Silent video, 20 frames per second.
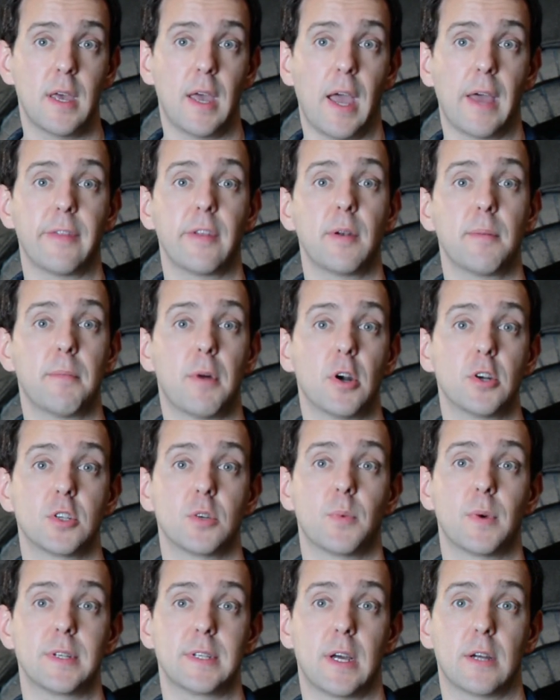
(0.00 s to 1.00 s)
and then in March,
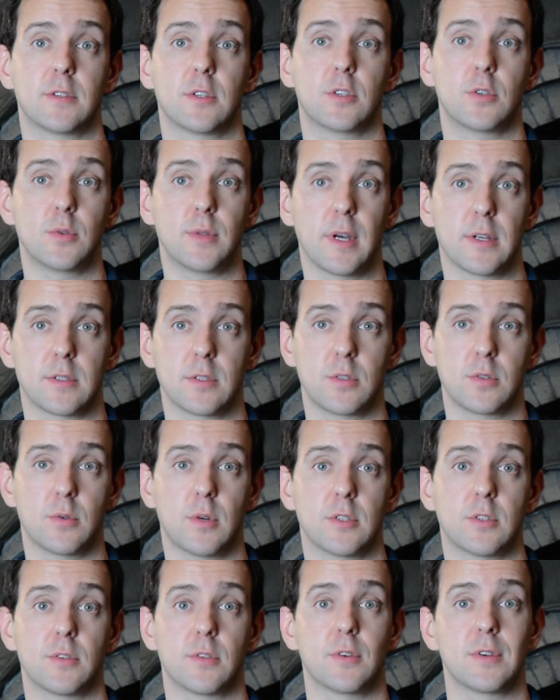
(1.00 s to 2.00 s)
it went down to
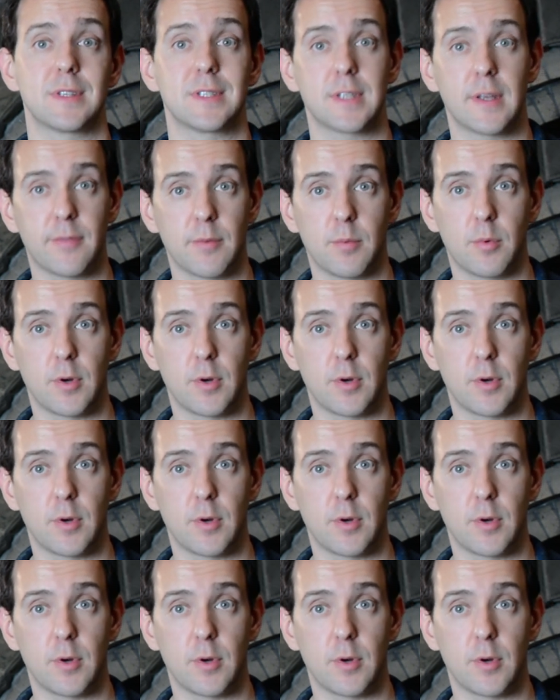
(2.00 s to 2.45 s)
2,237